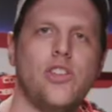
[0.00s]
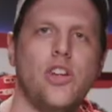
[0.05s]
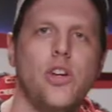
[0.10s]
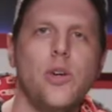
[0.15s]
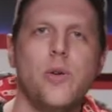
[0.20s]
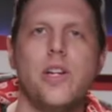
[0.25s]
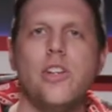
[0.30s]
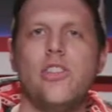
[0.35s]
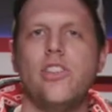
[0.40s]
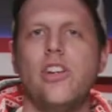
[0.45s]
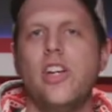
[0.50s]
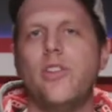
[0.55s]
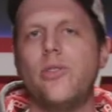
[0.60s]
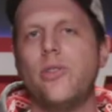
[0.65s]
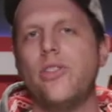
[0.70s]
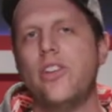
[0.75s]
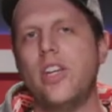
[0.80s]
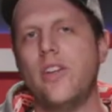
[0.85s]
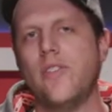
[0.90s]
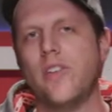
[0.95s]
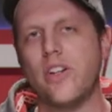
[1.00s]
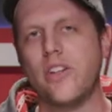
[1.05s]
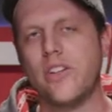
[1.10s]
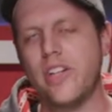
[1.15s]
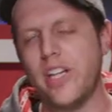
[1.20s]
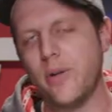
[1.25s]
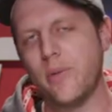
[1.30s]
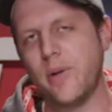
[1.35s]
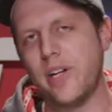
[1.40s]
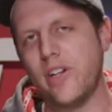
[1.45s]
2-inch hitch receiver
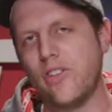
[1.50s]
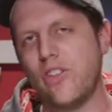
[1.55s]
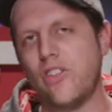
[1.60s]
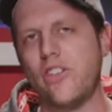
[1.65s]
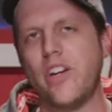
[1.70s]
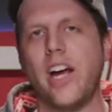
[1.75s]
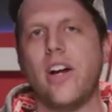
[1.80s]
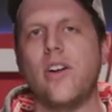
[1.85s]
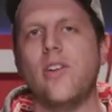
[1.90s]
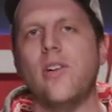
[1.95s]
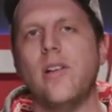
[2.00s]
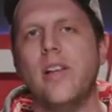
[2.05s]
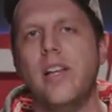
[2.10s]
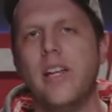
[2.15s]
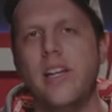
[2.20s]
D-ring shackle.